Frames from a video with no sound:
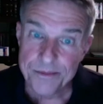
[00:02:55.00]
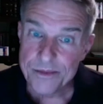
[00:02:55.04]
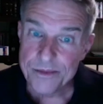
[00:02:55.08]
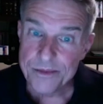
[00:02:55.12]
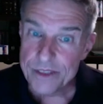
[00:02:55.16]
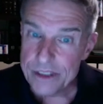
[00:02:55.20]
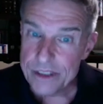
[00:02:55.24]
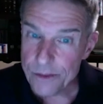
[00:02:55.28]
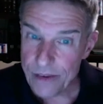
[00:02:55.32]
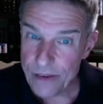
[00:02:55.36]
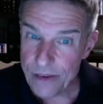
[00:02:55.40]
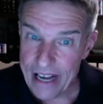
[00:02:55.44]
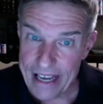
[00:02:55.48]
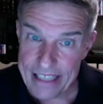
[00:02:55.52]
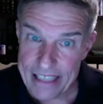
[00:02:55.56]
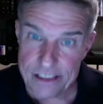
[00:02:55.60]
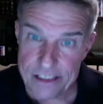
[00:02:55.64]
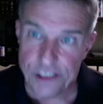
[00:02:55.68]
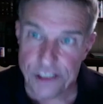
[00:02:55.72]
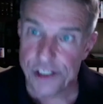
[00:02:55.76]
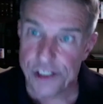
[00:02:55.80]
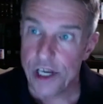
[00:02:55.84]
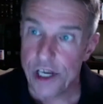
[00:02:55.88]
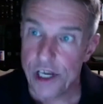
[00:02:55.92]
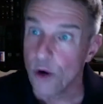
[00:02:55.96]
right?
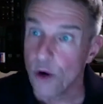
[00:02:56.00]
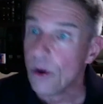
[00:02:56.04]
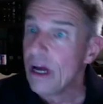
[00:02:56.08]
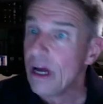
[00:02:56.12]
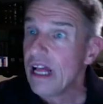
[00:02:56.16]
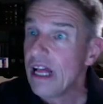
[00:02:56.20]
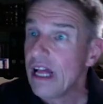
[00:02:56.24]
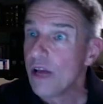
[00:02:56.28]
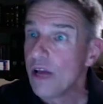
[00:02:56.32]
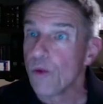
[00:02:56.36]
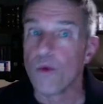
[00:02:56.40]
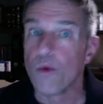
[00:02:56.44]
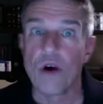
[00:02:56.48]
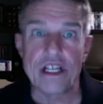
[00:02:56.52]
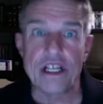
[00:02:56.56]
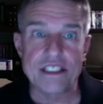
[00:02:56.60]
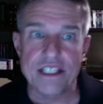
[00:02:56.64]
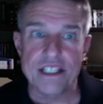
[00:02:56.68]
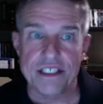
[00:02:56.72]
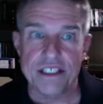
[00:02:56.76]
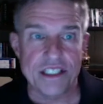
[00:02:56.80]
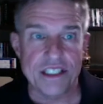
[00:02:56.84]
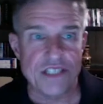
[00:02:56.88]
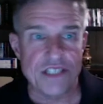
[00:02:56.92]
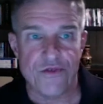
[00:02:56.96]
So, what
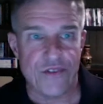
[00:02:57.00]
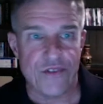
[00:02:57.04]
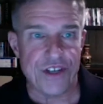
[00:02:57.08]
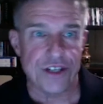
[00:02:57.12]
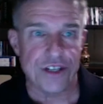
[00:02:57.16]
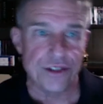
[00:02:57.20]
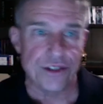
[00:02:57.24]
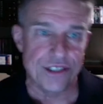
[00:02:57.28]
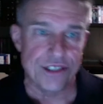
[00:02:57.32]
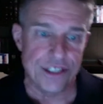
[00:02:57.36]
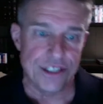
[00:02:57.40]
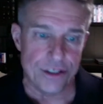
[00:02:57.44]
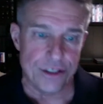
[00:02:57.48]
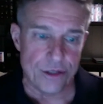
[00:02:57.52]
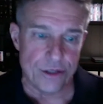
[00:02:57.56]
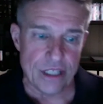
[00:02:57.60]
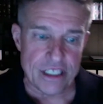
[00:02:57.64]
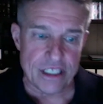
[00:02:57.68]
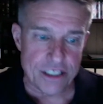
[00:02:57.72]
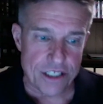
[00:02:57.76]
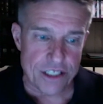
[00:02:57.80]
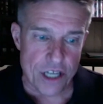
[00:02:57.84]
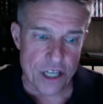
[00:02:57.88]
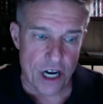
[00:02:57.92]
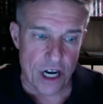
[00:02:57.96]
does fear do?
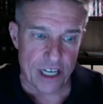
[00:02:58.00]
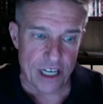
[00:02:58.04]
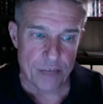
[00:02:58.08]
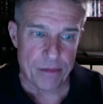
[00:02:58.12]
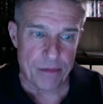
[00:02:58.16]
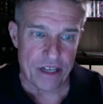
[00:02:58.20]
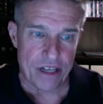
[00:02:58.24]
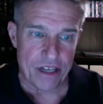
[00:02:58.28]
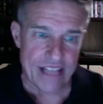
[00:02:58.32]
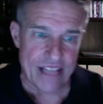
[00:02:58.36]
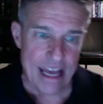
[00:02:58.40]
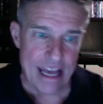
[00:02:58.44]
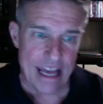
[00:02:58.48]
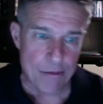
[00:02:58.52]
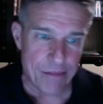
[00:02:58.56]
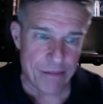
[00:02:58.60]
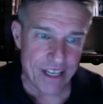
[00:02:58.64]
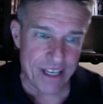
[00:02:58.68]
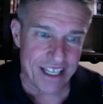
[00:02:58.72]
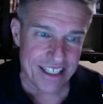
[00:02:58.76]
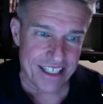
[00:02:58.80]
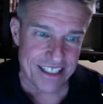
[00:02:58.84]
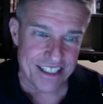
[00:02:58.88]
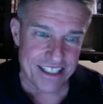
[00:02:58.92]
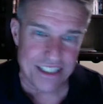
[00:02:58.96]
Let's talk about that
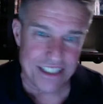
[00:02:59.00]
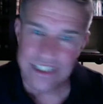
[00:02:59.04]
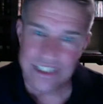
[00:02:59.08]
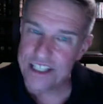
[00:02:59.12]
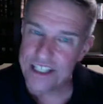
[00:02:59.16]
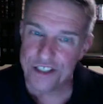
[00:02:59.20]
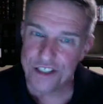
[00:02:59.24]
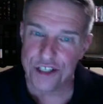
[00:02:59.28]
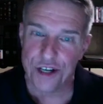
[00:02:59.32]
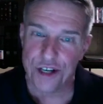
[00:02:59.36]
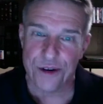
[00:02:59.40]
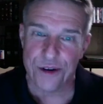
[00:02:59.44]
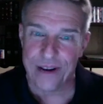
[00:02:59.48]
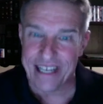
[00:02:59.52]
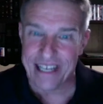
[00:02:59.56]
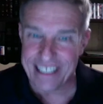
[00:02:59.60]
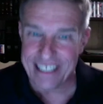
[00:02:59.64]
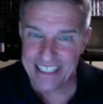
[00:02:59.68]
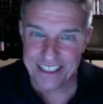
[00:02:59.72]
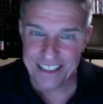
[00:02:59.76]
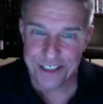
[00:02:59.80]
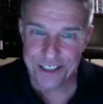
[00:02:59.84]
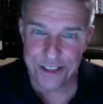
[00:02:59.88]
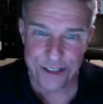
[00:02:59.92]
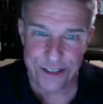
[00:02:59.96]
because it's such a great
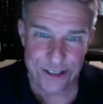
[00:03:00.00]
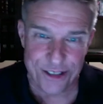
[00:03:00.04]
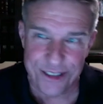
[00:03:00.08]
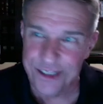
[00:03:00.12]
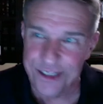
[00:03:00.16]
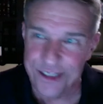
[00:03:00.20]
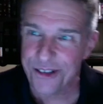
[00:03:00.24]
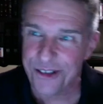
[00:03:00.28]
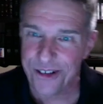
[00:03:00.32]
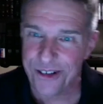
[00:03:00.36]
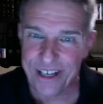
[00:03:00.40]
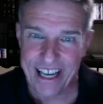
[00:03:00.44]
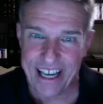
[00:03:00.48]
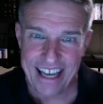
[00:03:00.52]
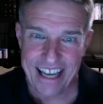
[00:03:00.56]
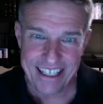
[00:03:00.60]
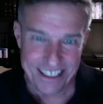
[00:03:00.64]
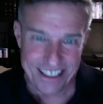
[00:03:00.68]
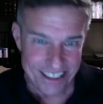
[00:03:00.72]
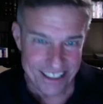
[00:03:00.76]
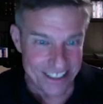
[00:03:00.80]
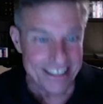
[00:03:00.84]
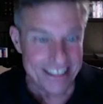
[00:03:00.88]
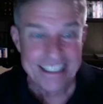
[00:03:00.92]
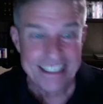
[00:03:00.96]
internal
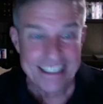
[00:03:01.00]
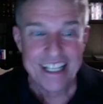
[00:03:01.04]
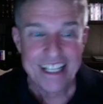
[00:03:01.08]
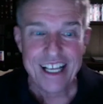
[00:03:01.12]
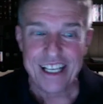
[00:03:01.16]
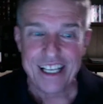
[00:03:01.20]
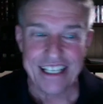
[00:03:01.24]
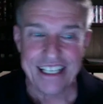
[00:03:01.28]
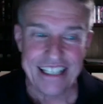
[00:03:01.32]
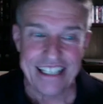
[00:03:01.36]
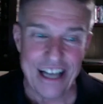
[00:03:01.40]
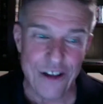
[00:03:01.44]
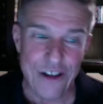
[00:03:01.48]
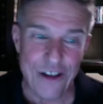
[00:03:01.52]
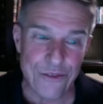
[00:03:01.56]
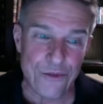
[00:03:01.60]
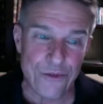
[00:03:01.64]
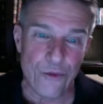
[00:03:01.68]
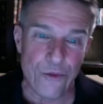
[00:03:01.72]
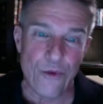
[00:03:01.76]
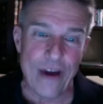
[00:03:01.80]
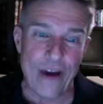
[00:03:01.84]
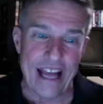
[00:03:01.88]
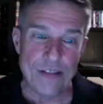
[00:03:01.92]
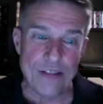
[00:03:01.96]
creator. You know,
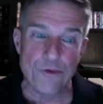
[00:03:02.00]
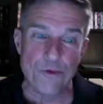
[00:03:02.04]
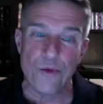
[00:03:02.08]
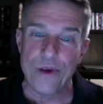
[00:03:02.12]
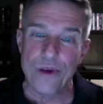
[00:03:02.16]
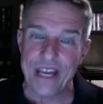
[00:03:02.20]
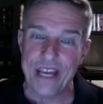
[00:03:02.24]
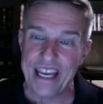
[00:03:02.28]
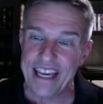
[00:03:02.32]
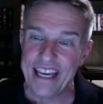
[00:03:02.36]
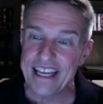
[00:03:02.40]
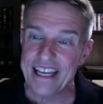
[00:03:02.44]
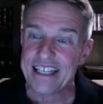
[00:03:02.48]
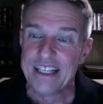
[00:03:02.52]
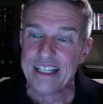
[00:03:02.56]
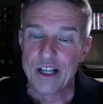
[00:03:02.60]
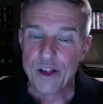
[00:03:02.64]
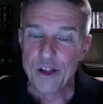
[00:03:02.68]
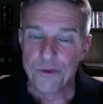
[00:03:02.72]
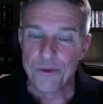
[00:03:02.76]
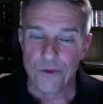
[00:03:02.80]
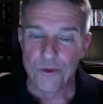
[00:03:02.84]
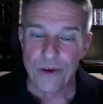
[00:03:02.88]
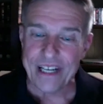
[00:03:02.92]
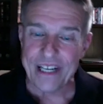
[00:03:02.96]
when we
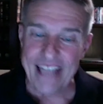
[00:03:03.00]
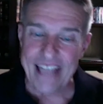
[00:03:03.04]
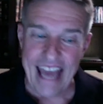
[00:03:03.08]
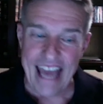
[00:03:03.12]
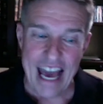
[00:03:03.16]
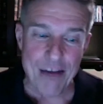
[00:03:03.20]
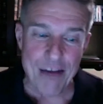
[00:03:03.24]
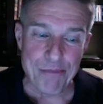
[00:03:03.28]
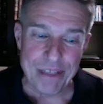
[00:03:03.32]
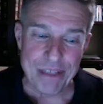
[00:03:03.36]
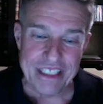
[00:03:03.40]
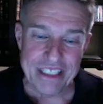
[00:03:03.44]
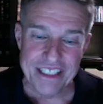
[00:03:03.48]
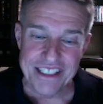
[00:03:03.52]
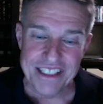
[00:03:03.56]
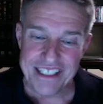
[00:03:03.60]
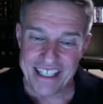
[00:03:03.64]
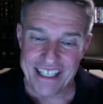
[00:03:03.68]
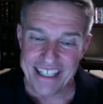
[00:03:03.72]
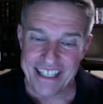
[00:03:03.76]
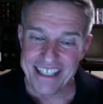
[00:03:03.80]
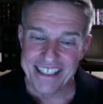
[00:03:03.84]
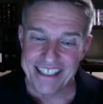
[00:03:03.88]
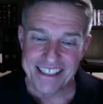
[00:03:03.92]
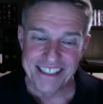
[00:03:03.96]
what happens
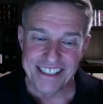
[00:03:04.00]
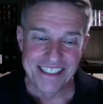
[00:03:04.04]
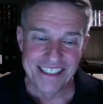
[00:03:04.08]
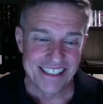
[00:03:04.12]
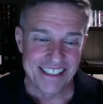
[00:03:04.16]
is